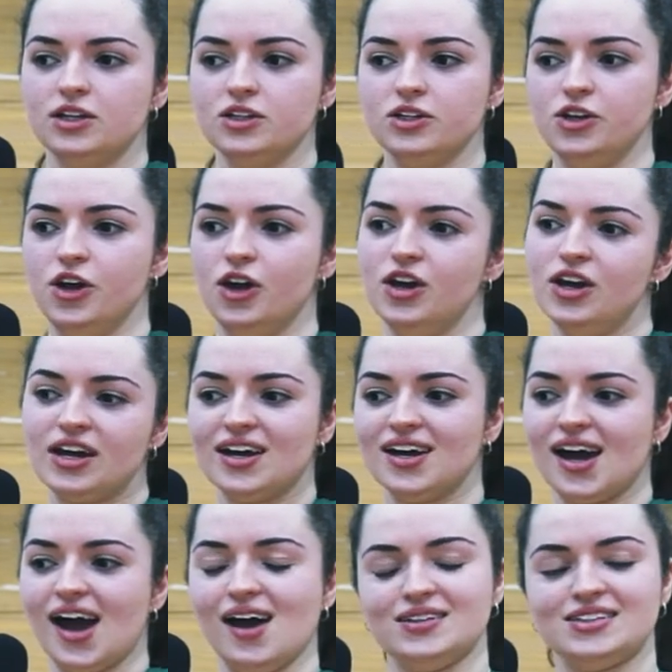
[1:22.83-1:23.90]
you know,
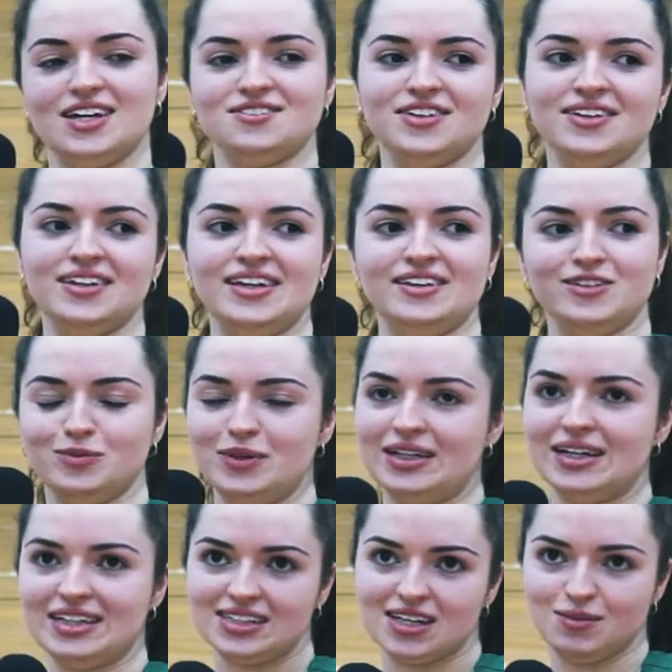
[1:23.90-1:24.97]
I was definitely a little
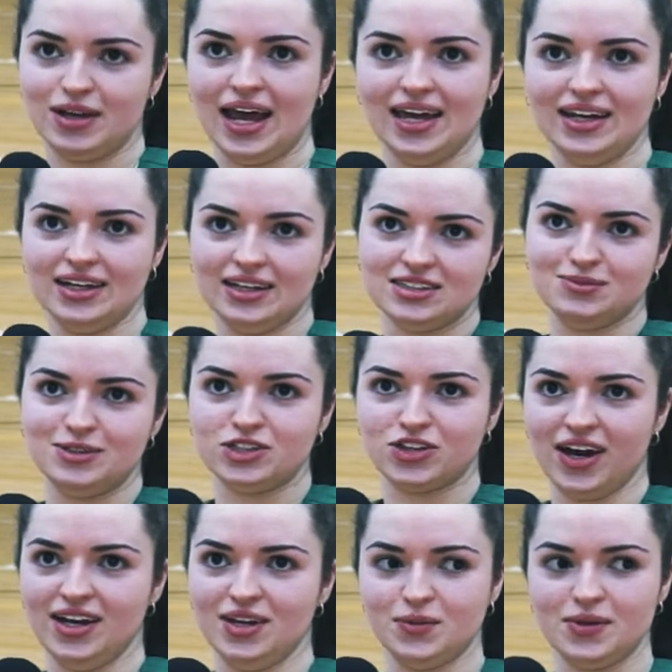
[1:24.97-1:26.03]
bit intimidated to be
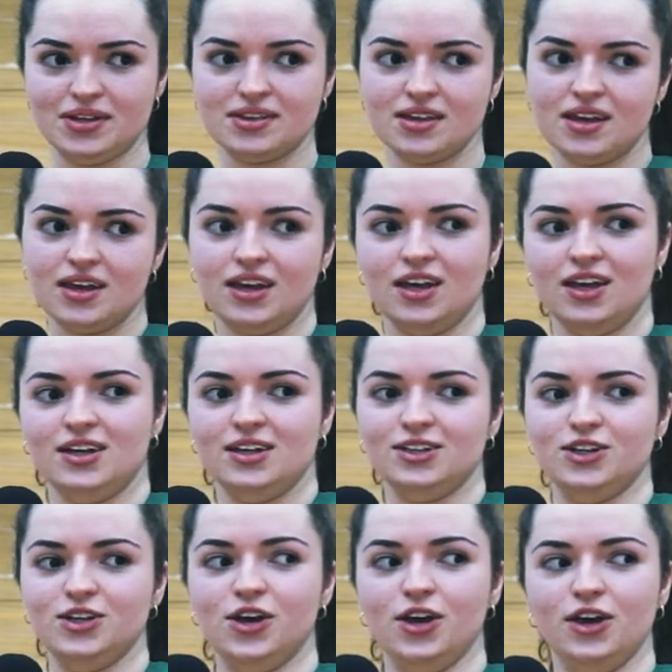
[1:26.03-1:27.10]
training with,
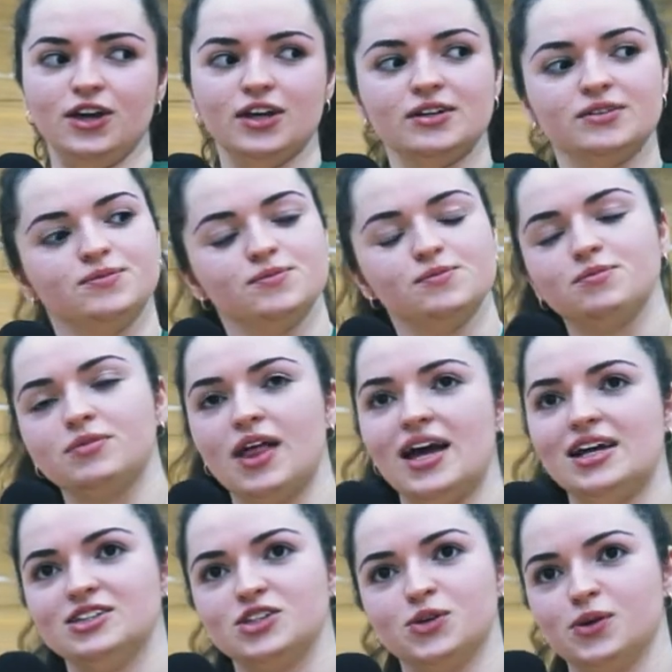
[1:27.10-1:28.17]
you know,
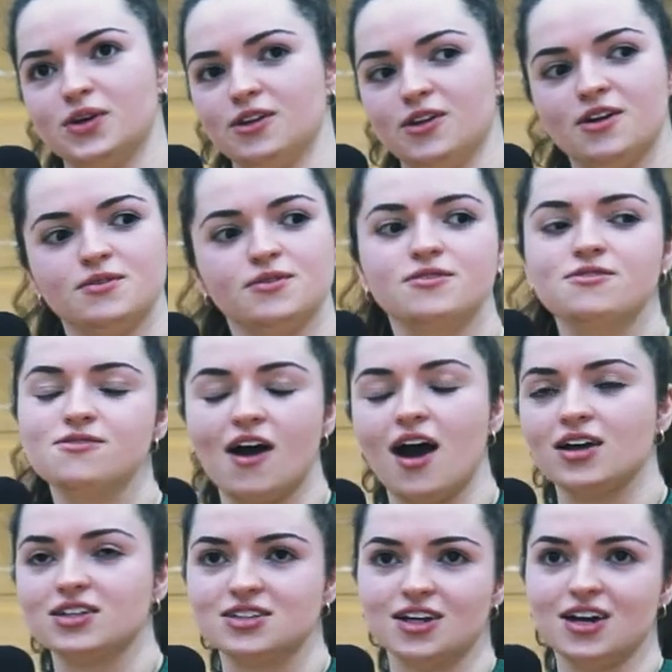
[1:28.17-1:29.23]
players who were a lot
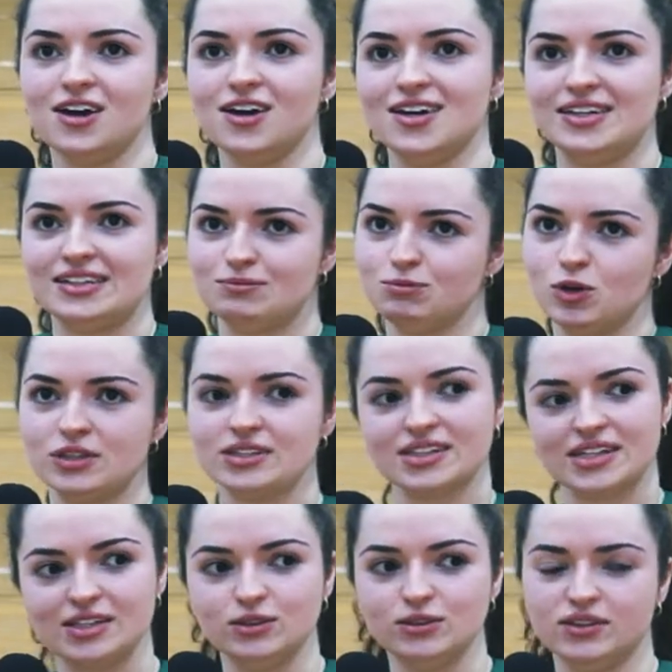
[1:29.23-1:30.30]
faster and more
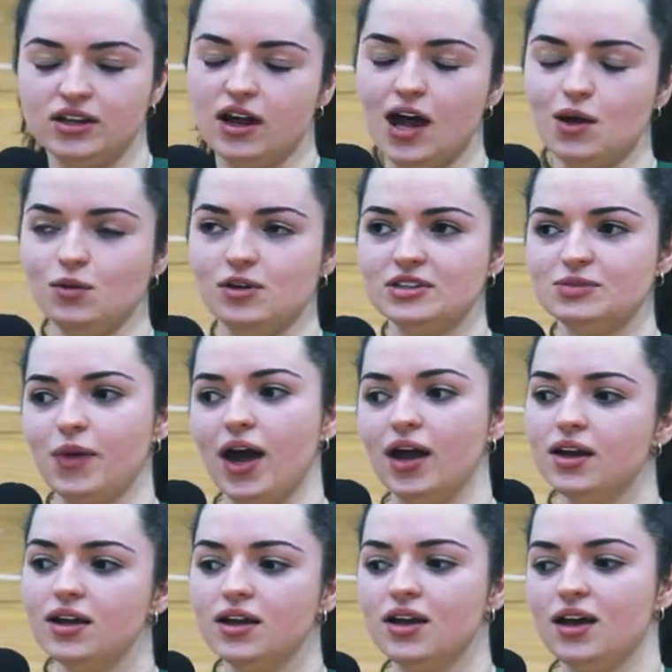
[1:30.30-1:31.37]
skilled than I was, but
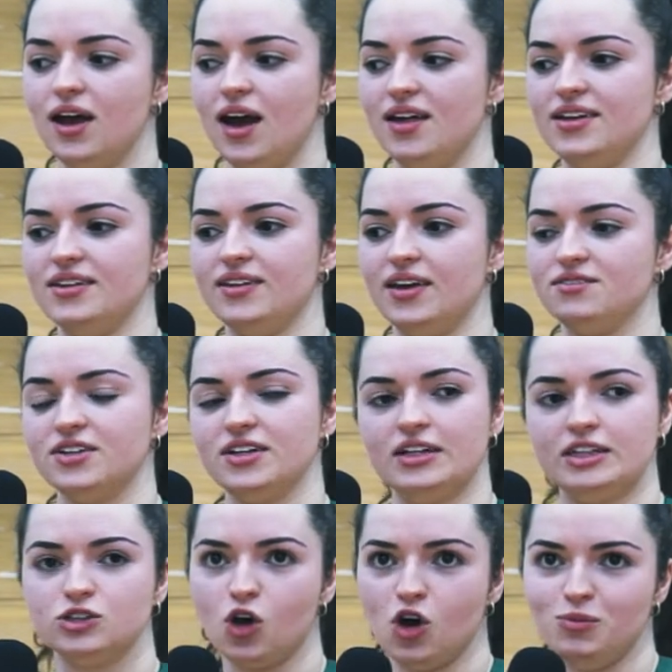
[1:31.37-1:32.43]
I think they've
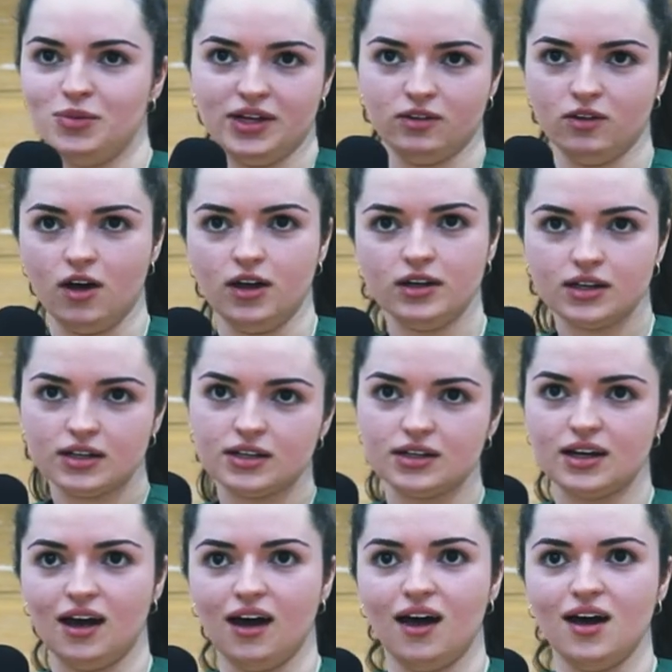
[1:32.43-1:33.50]
really taught me a lot
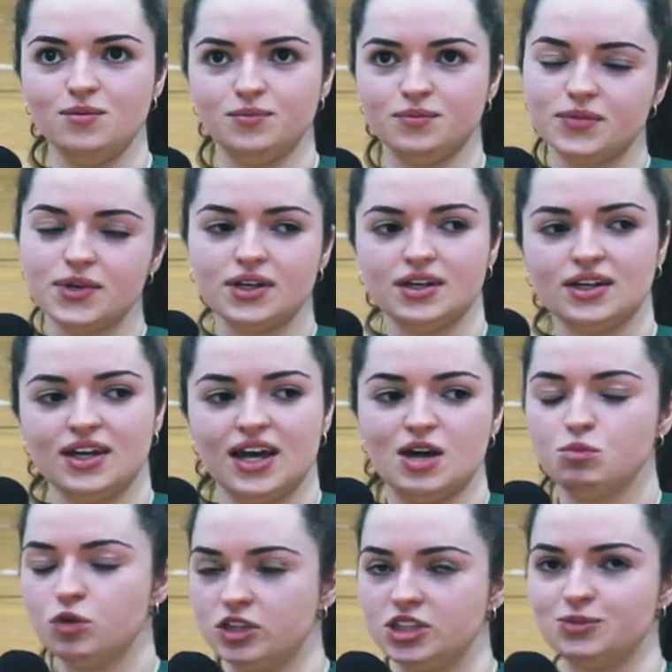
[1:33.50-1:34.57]
um,
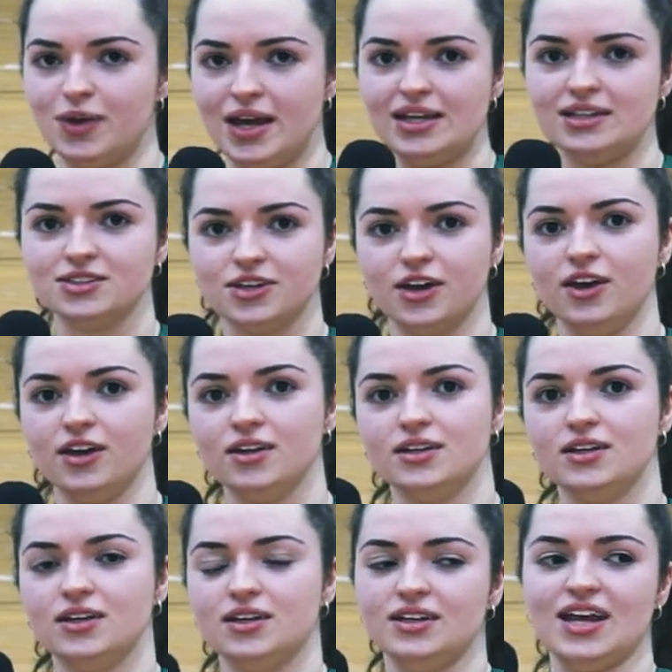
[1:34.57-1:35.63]
and pushed me. So,
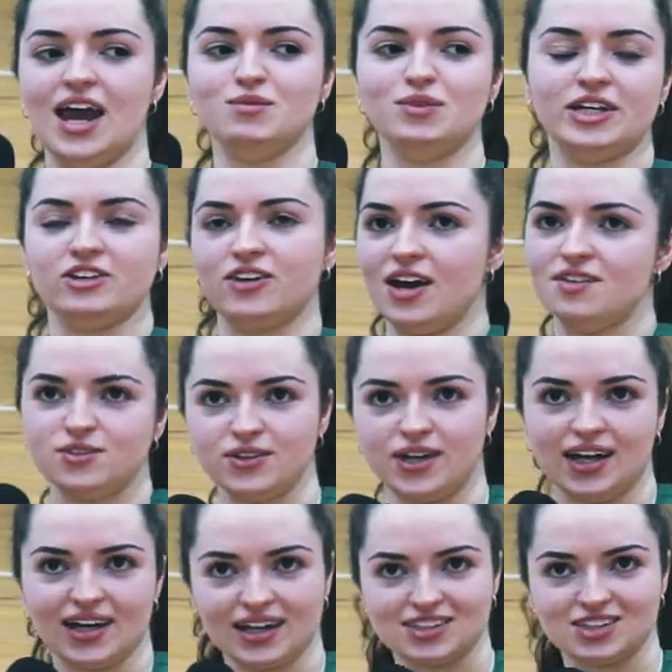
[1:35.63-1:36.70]
yeah, I'm really grateful
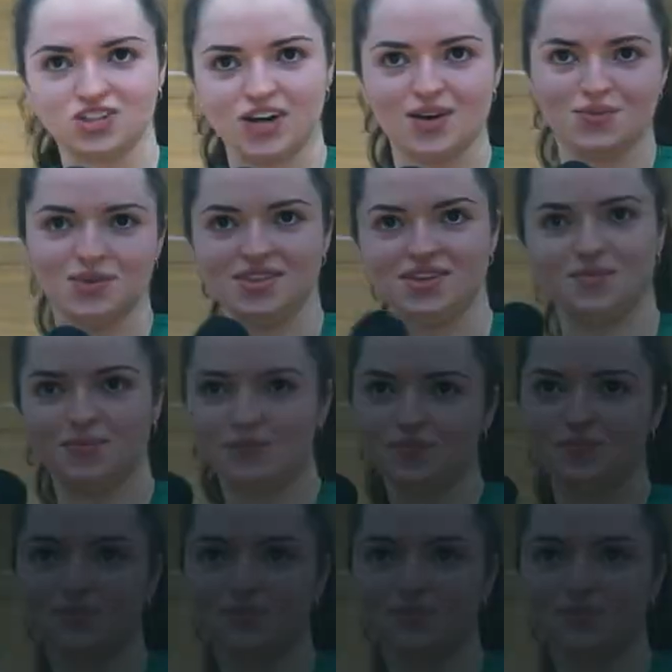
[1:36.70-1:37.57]
that I get to train with them.